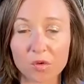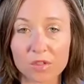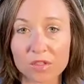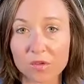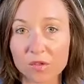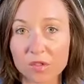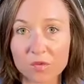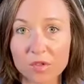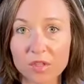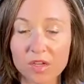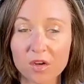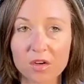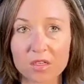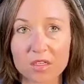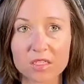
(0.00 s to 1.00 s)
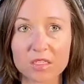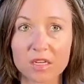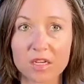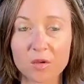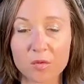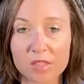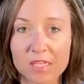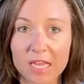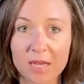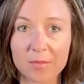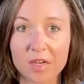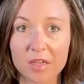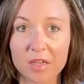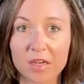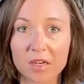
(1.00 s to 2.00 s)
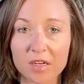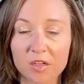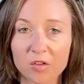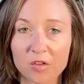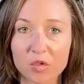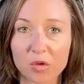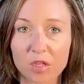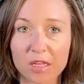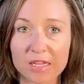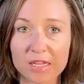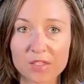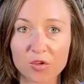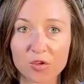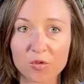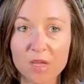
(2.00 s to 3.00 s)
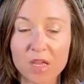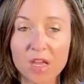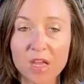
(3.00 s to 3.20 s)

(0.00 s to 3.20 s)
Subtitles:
And so it's really hard to study what's happening in an individual classroom.